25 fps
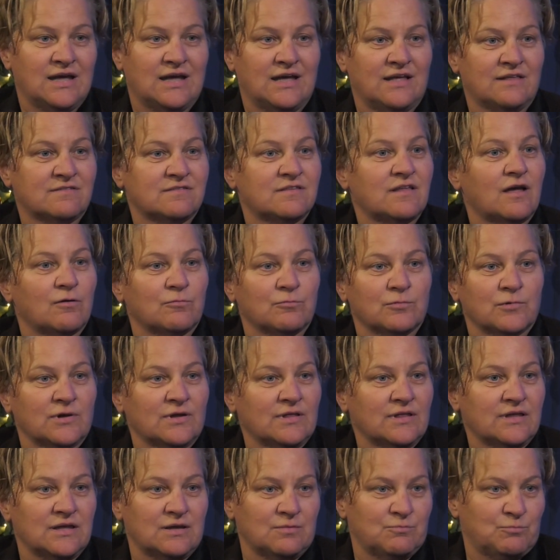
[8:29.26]
It's not
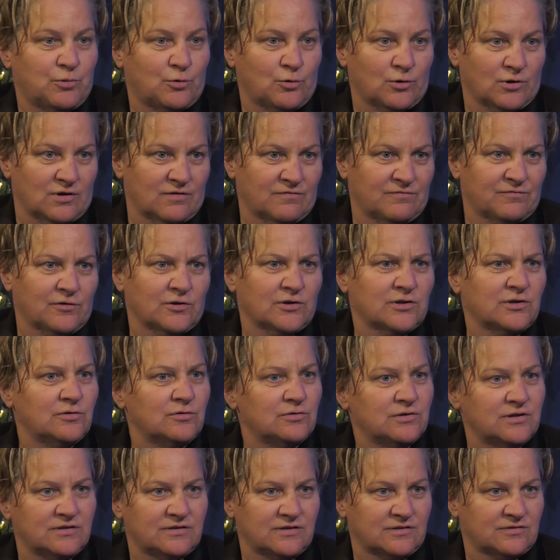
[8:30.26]
really important for you
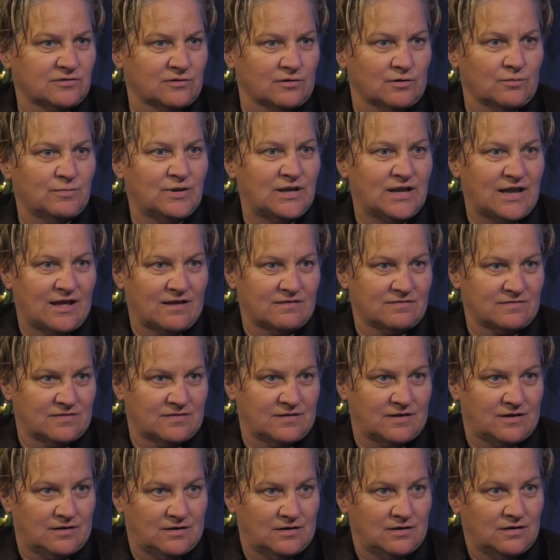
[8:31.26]
to determine as
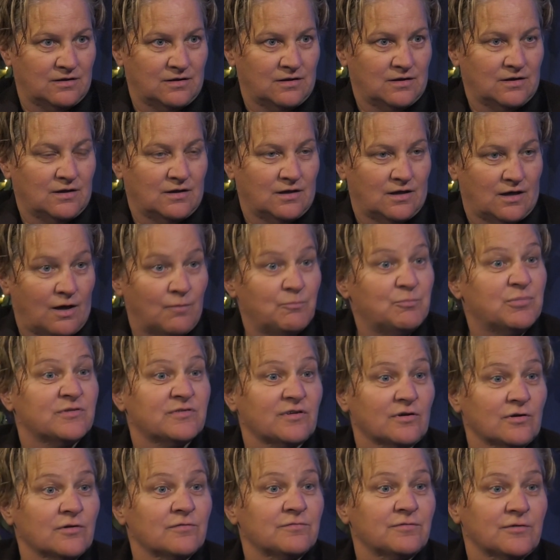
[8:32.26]
the
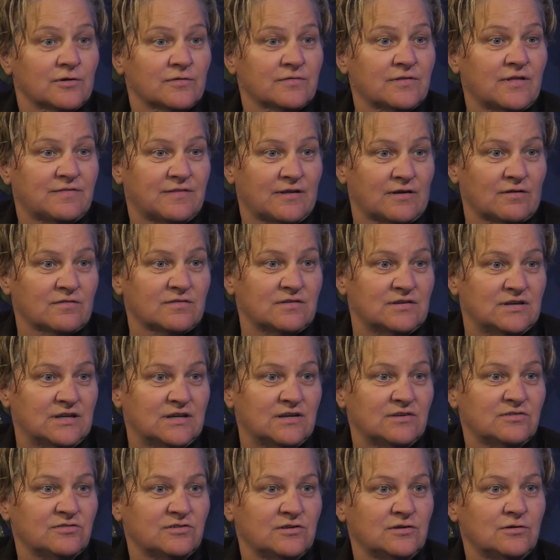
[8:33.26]
observer that there's an
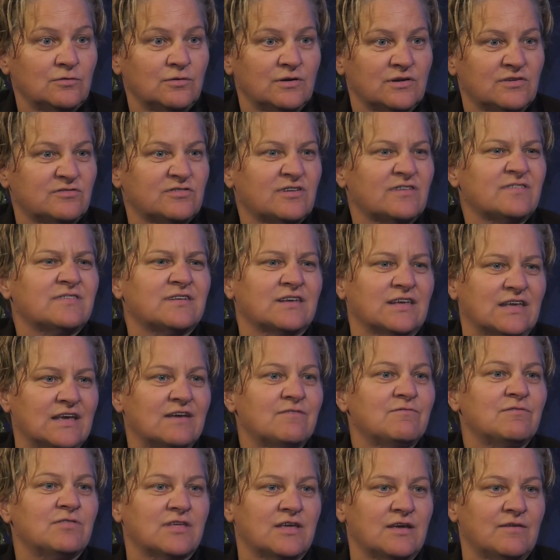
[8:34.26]
issue. It's just to
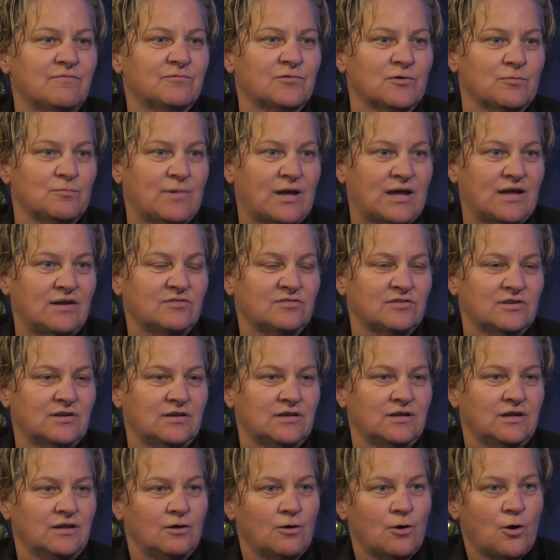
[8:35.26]
give the
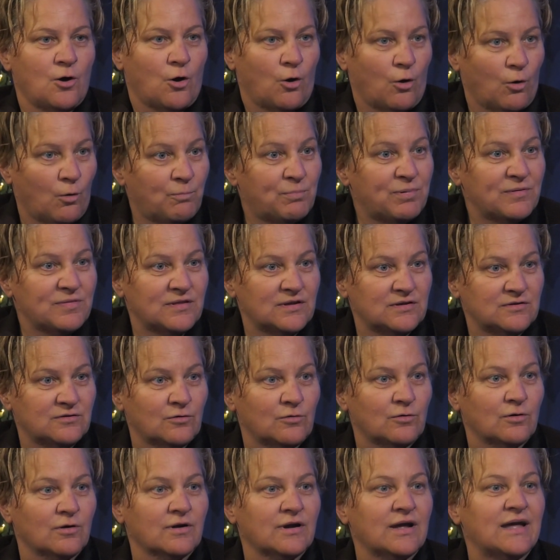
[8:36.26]
information, open the
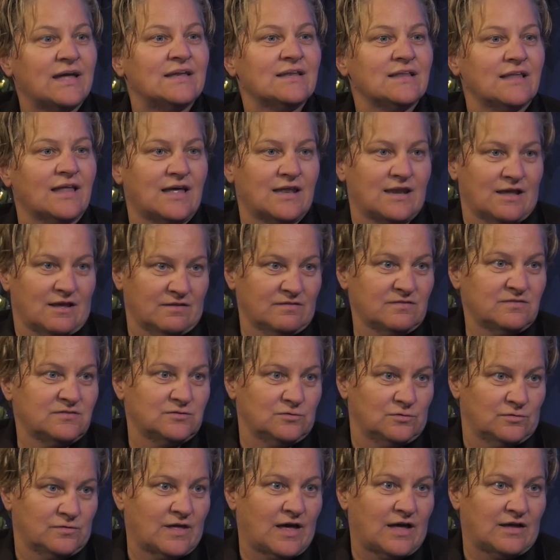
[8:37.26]
door, and let us
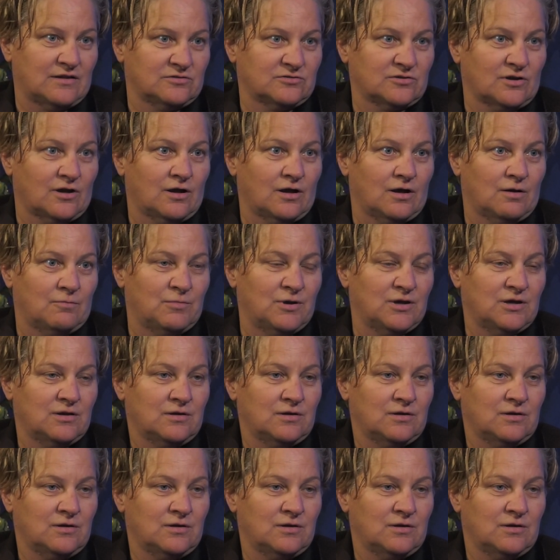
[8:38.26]
do that job.